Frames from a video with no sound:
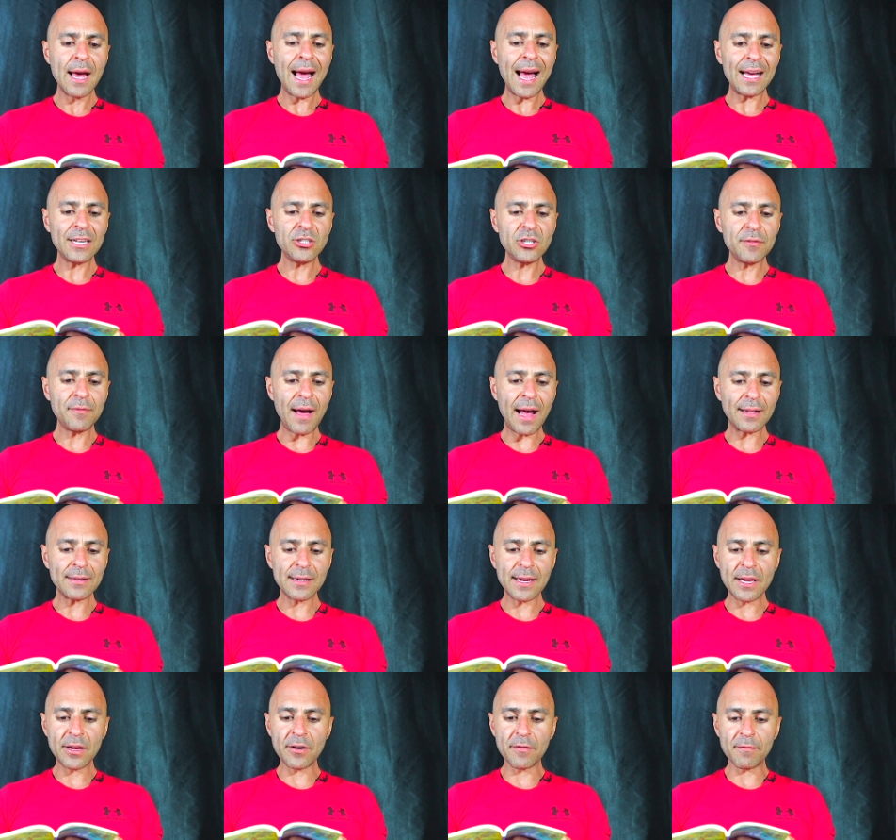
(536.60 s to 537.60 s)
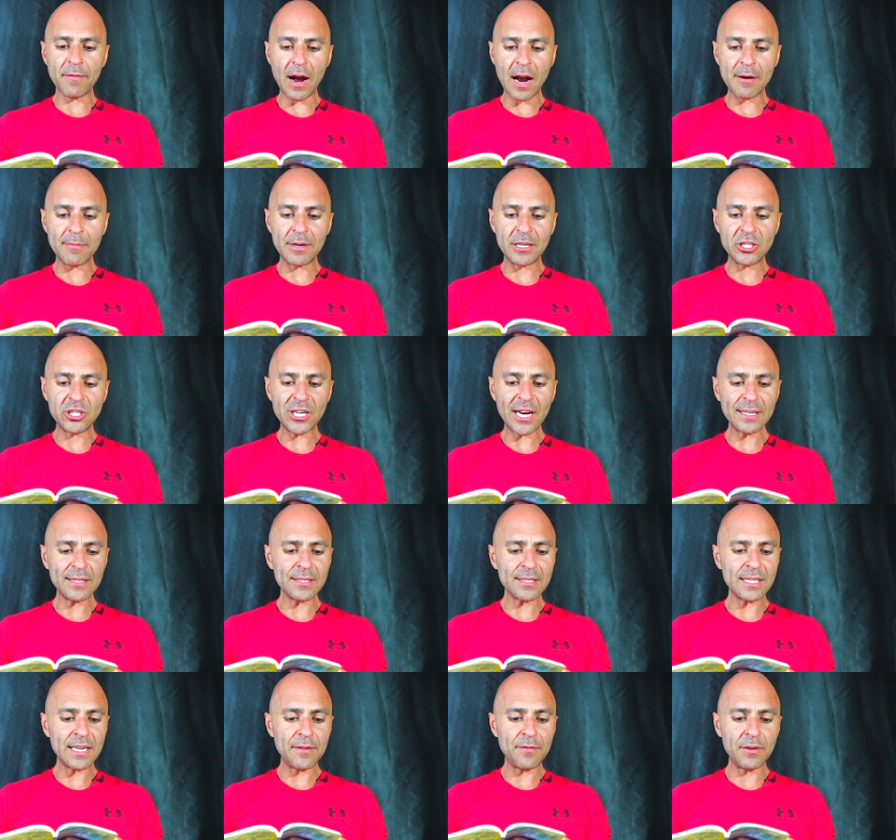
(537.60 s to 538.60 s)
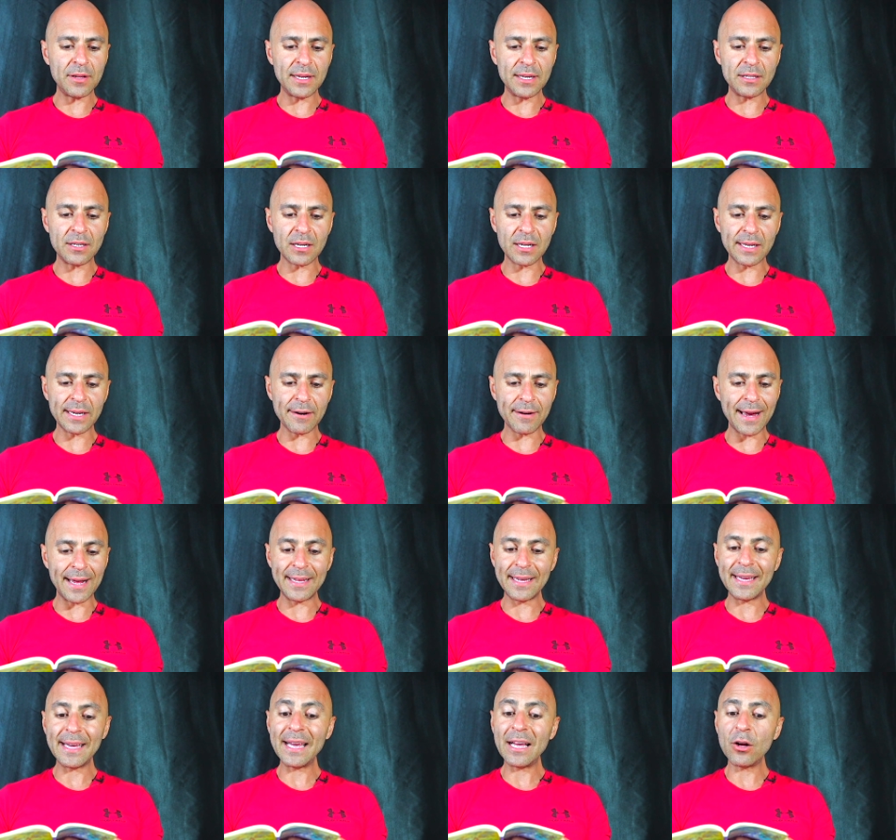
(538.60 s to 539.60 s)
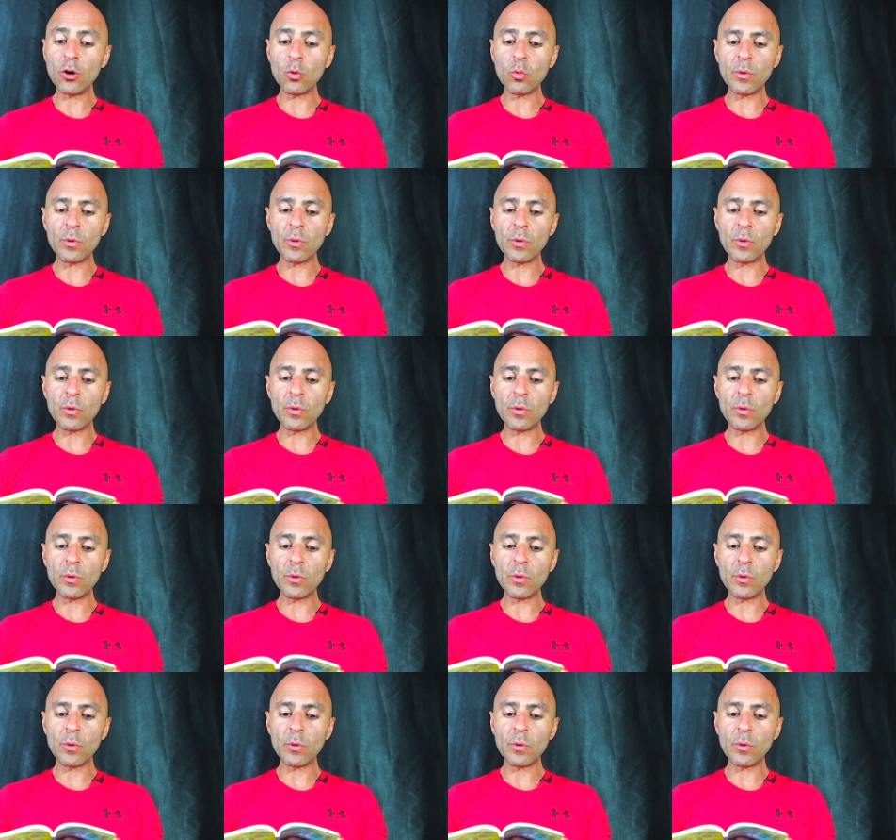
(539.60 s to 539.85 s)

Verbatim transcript: As you evaluate your environment, check to see if you need to clear any ill